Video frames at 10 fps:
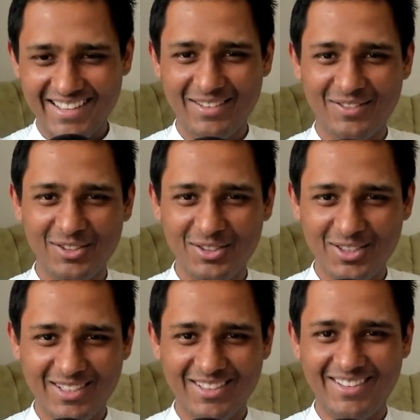The
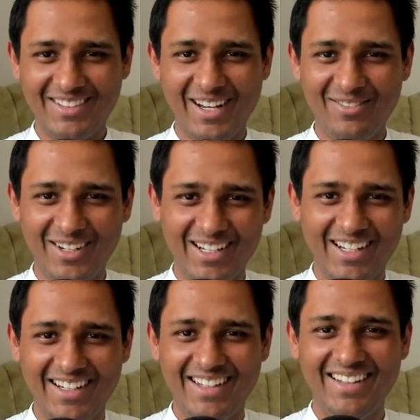most charming
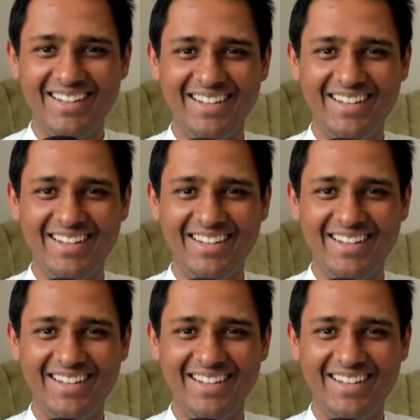lady.